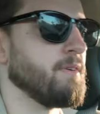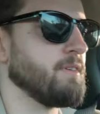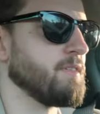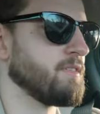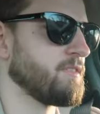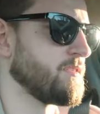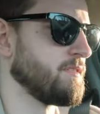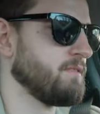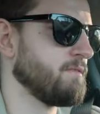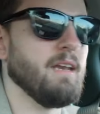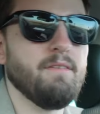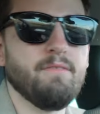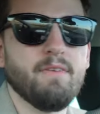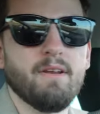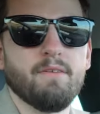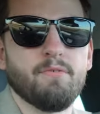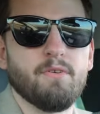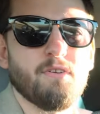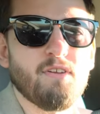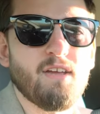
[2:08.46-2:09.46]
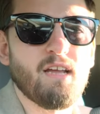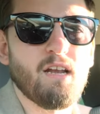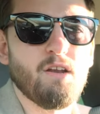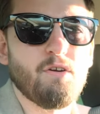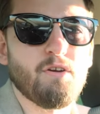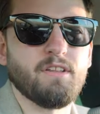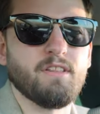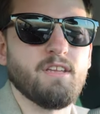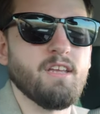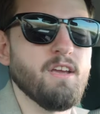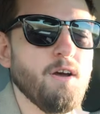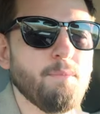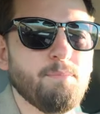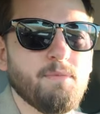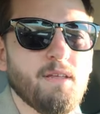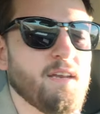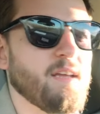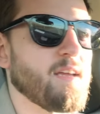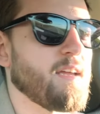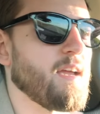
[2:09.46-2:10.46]
points. And even if we take a look at the
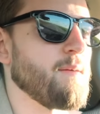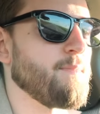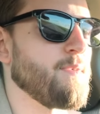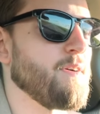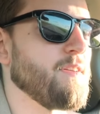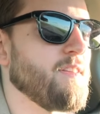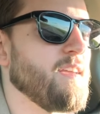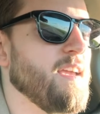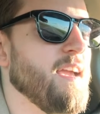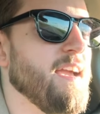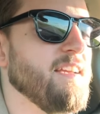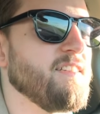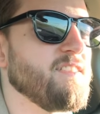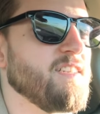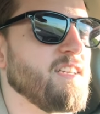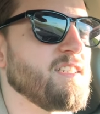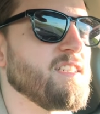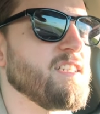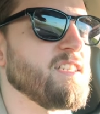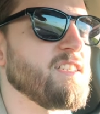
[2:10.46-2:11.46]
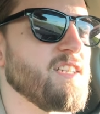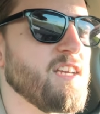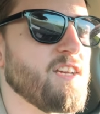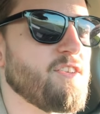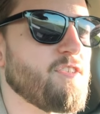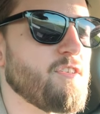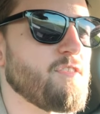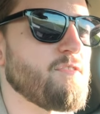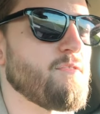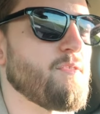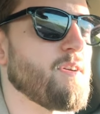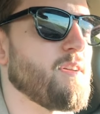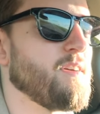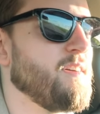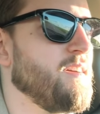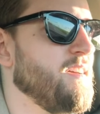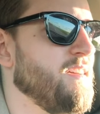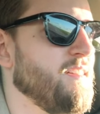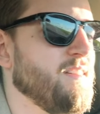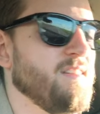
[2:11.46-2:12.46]
updated camera, the
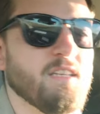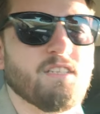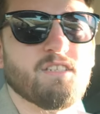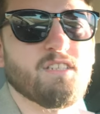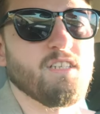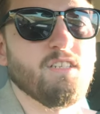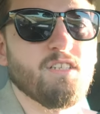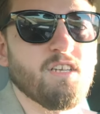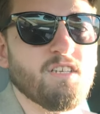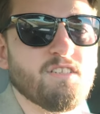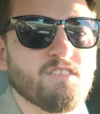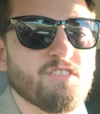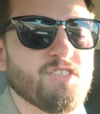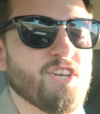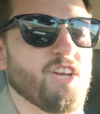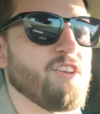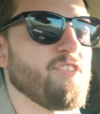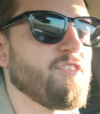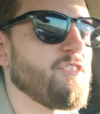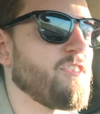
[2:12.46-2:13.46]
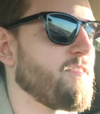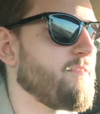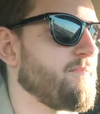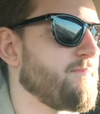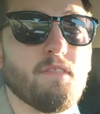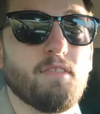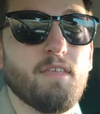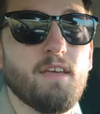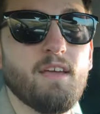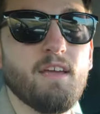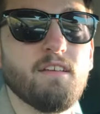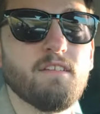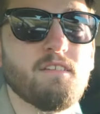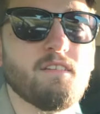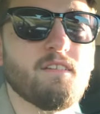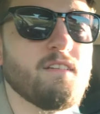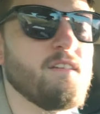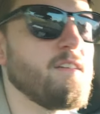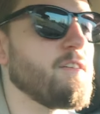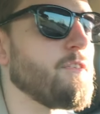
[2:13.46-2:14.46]
a6600, it still doesn't change. But the thing is,
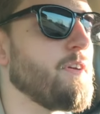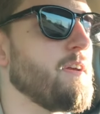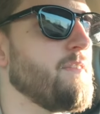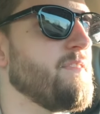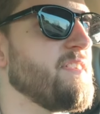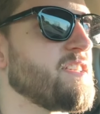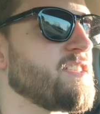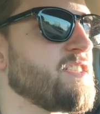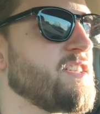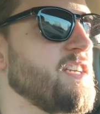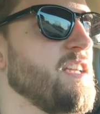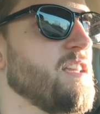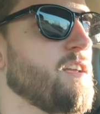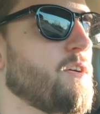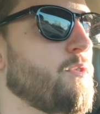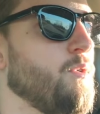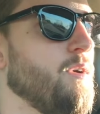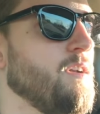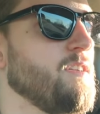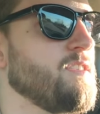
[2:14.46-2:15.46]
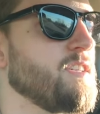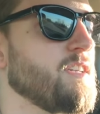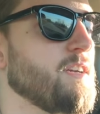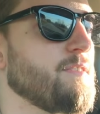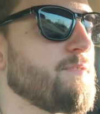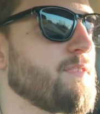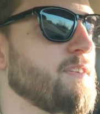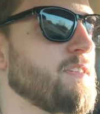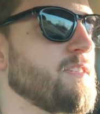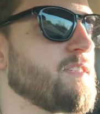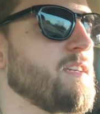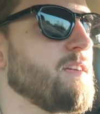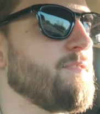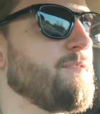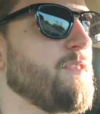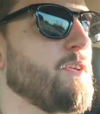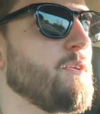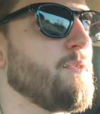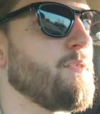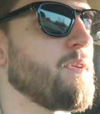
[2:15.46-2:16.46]
you even see the quality difference
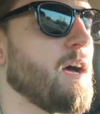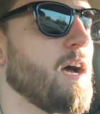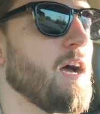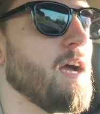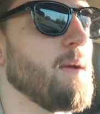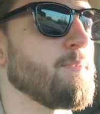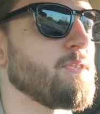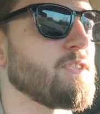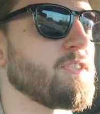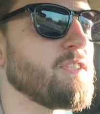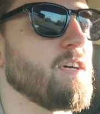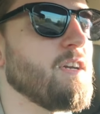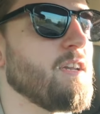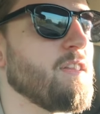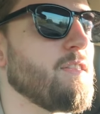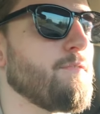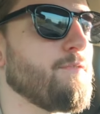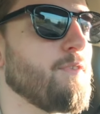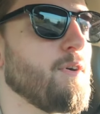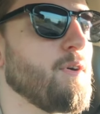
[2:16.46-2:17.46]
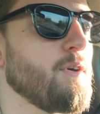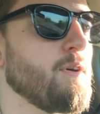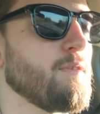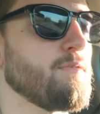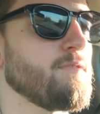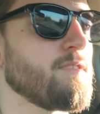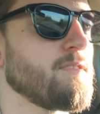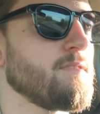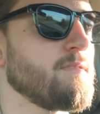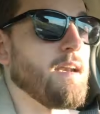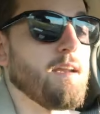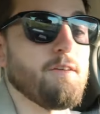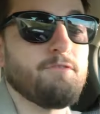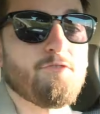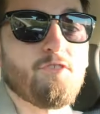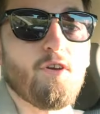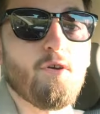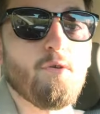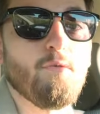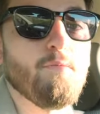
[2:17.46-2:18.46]
if you don't Bible study the photos? And if
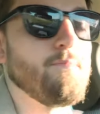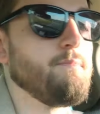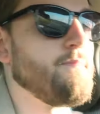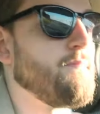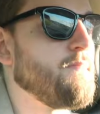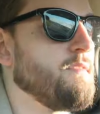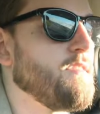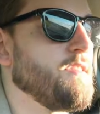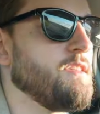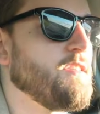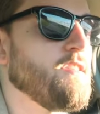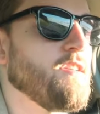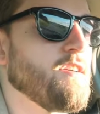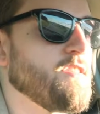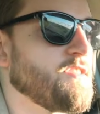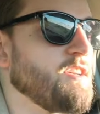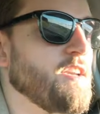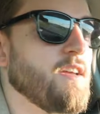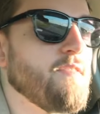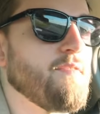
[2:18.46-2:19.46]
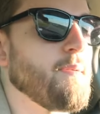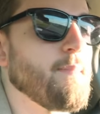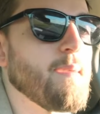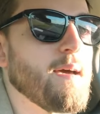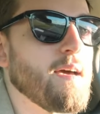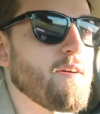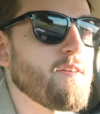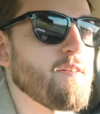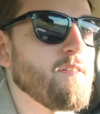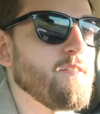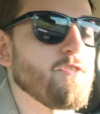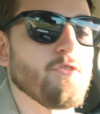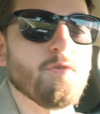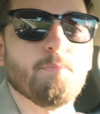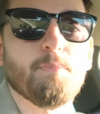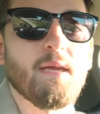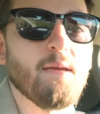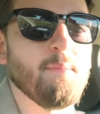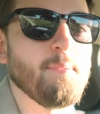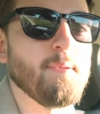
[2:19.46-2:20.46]
so, does it even matter? Do
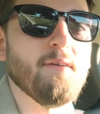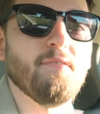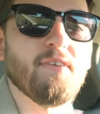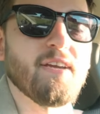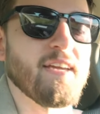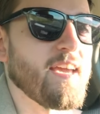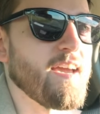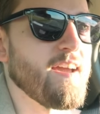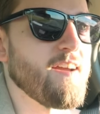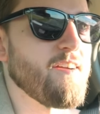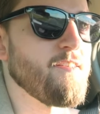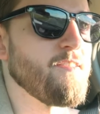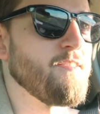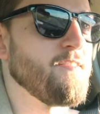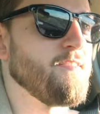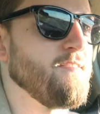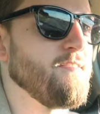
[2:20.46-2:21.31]
people even care? Or